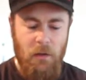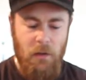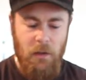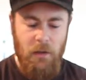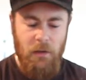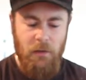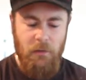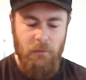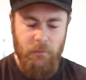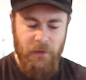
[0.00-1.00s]
uh,
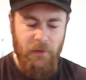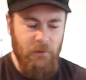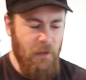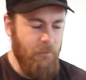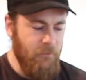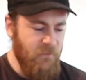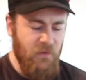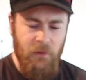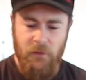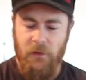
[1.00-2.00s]
pick these up,
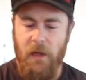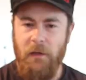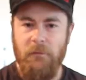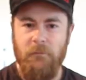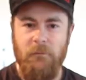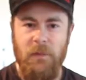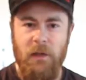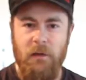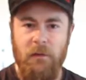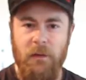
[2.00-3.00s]
visit the site, and
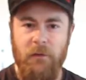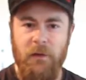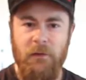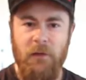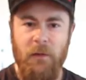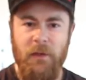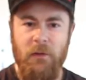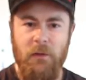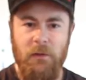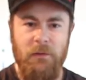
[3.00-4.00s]
uh, everything's going to be
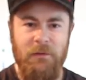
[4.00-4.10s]
good.